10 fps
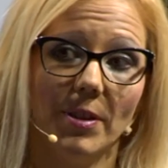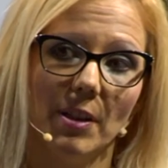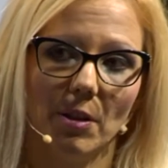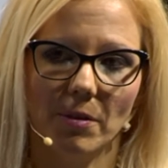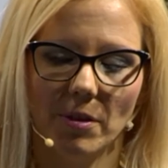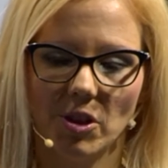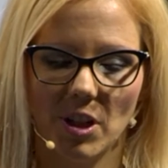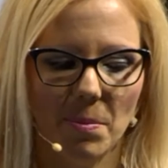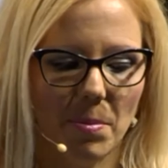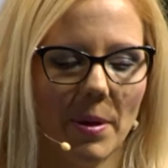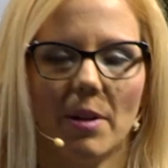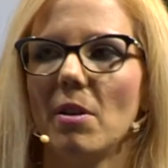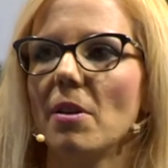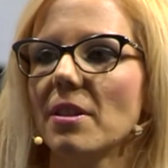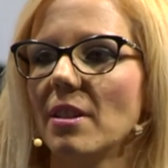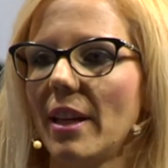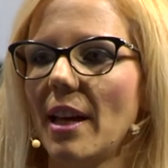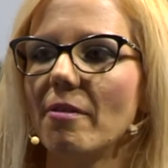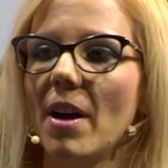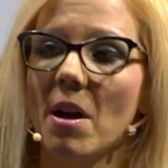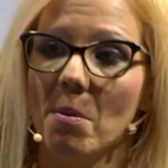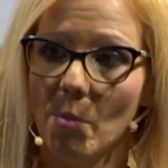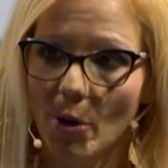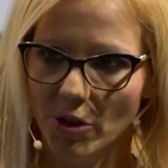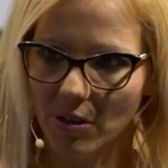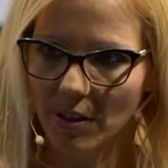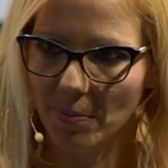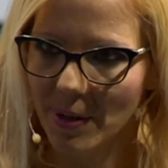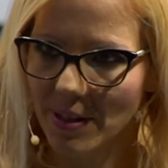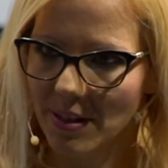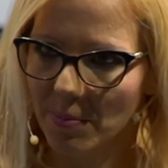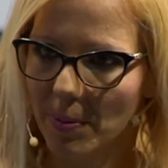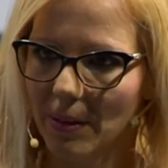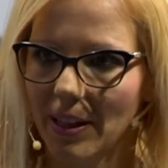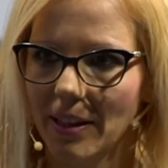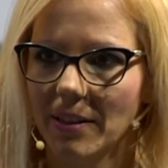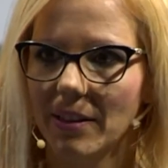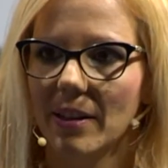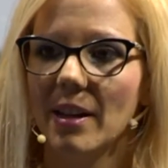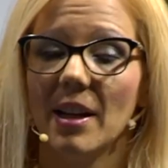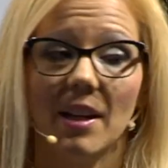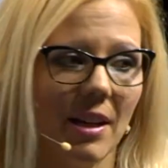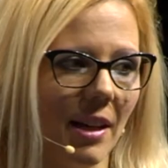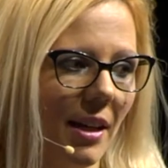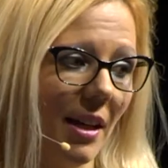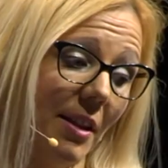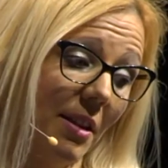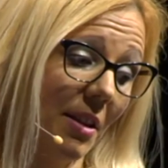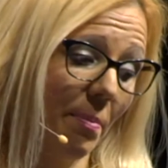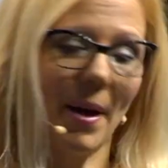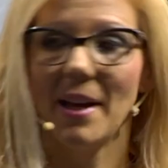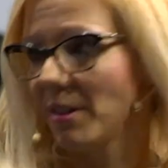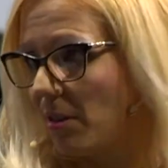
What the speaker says: it on the ship because it has modular principle, and It depends